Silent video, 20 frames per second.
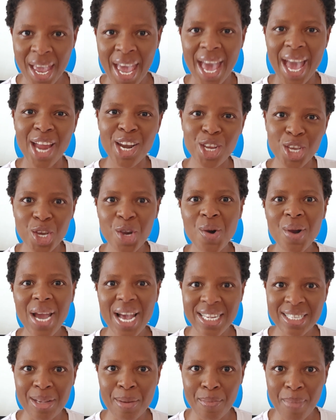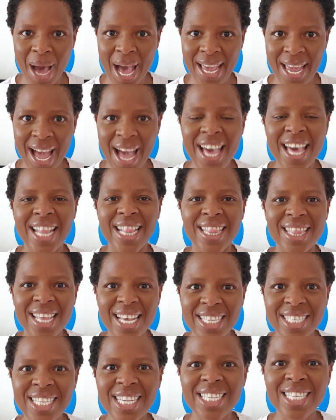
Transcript: And you as a buyer, this is